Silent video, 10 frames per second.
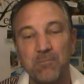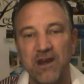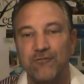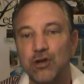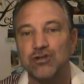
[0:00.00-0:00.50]
But
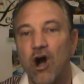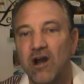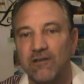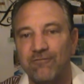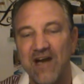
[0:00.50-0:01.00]
if you're
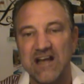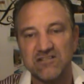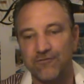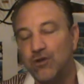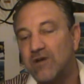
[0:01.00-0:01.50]
talking
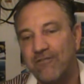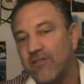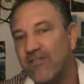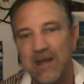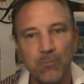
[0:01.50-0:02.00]
fast, if you got
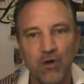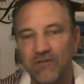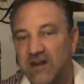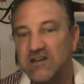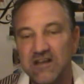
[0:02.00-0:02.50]
the thing
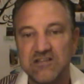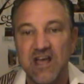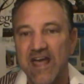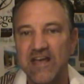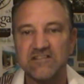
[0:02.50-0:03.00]
moving and
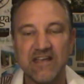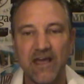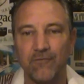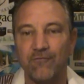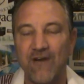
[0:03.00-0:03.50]
it's
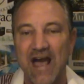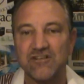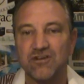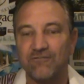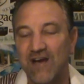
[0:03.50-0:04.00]
getting
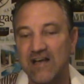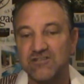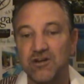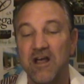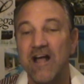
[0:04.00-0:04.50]
faster and
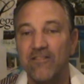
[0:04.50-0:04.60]
faster,